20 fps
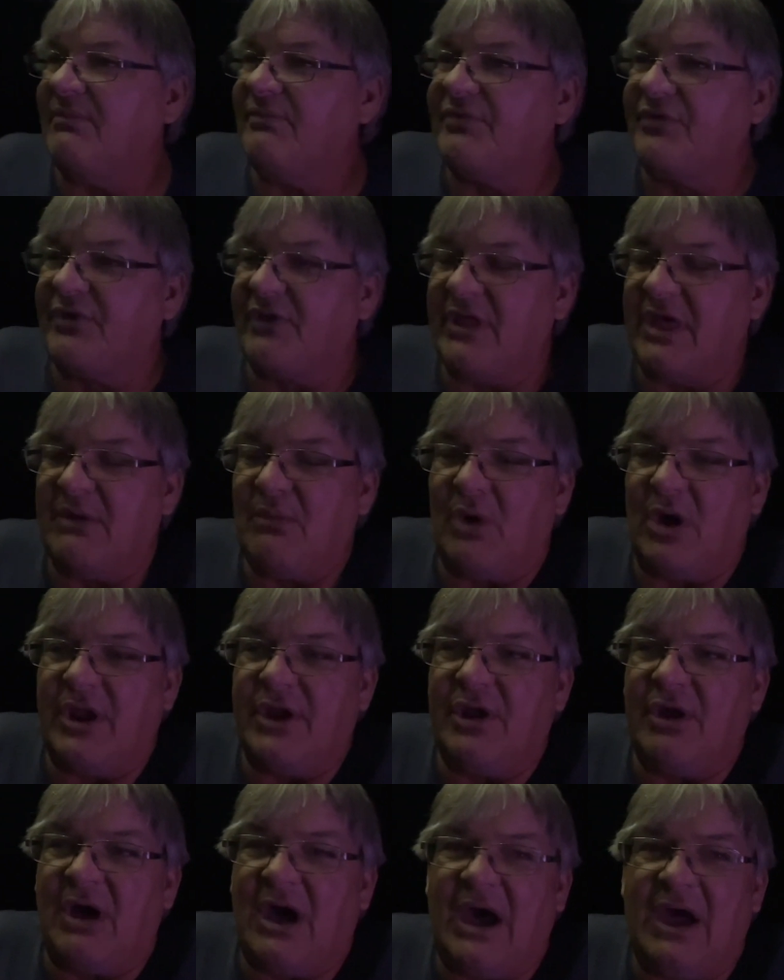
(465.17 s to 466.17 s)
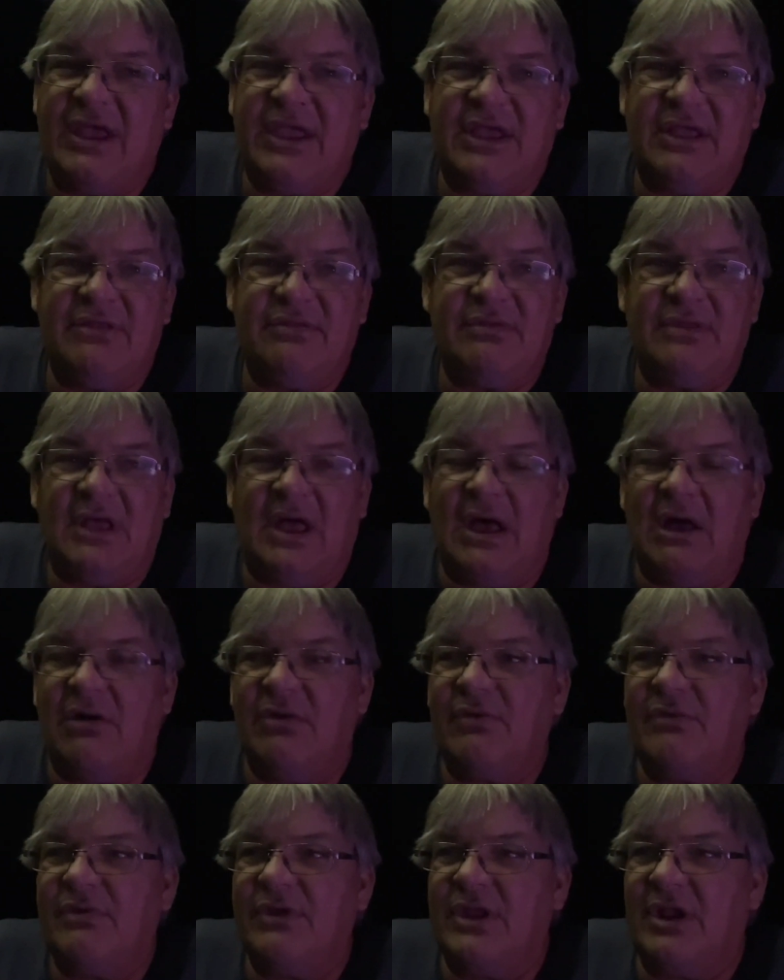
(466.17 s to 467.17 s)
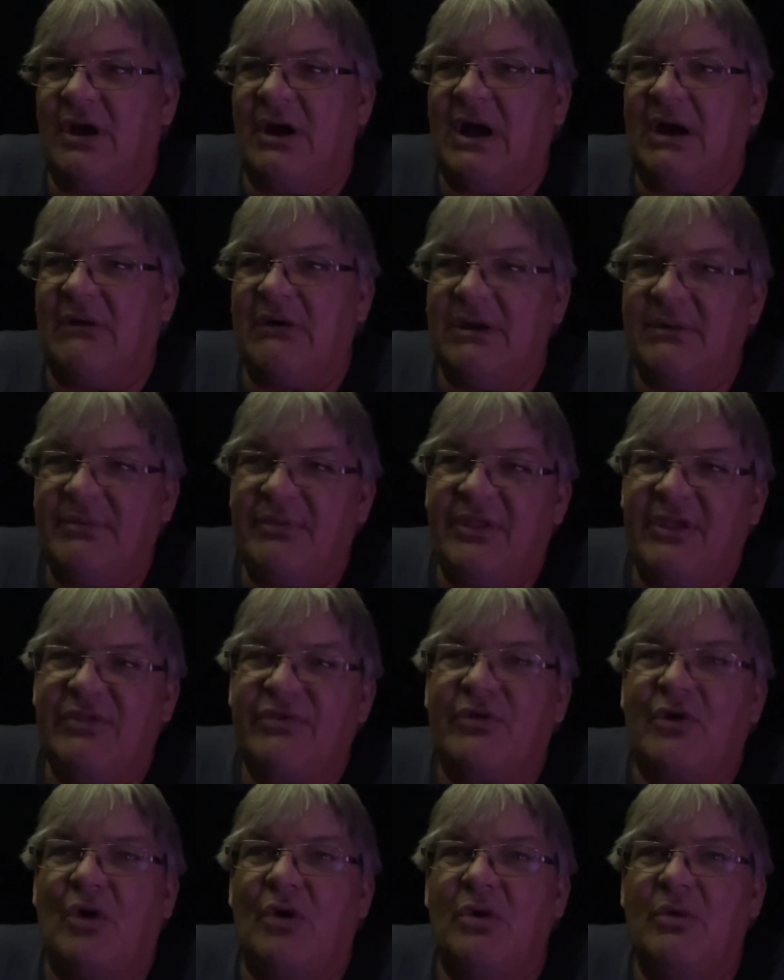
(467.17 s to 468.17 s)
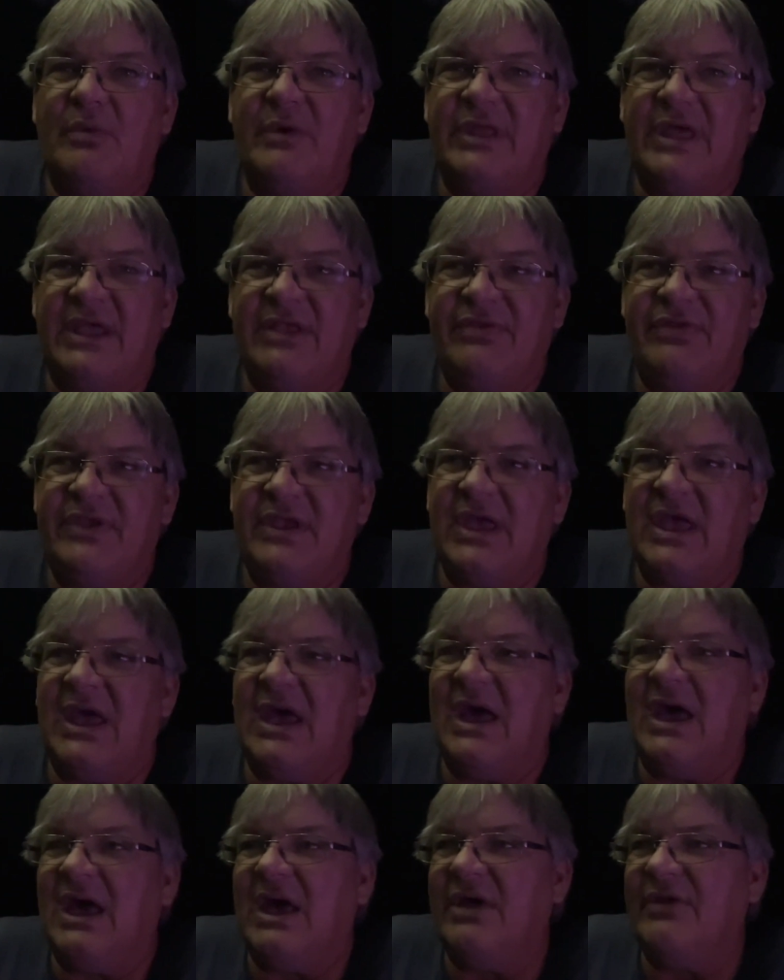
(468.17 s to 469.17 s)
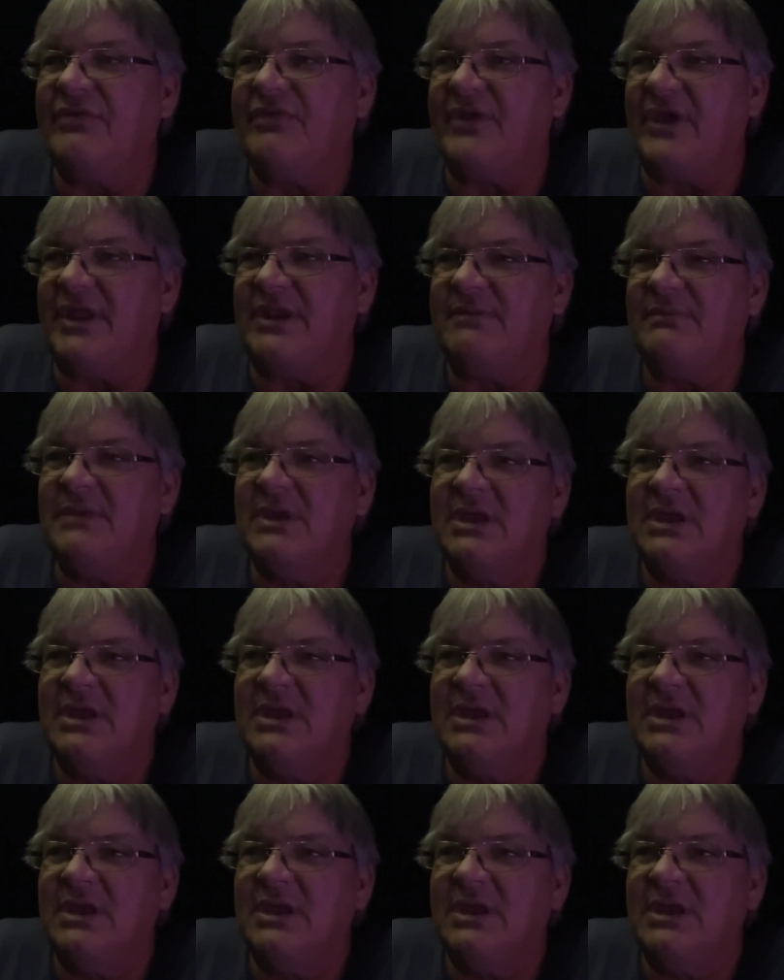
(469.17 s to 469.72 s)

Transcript: So they want to know how everything's going with ATS, and